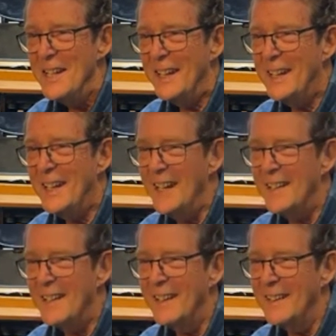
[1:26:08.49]
and get
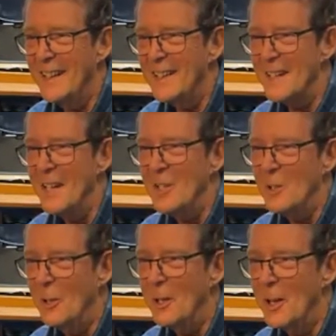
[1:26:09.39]
ink
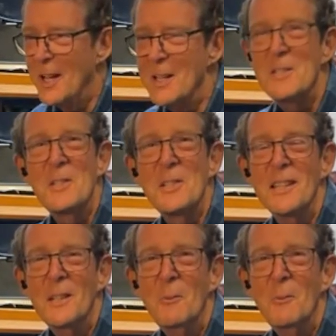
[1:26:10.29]
on your hands.